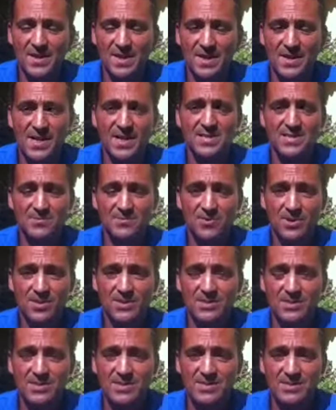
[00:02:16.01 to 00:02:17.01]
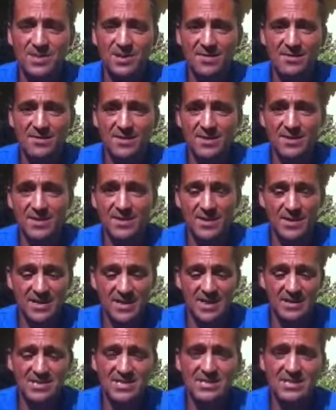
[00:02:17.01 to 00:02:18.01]
And that's what he discovered, and he
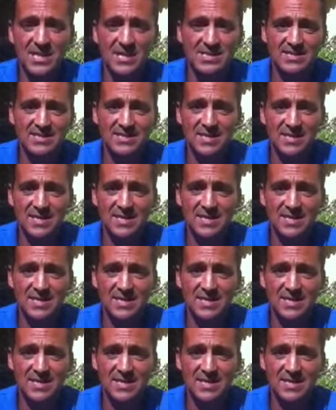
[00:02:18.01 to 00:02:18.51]
actually tested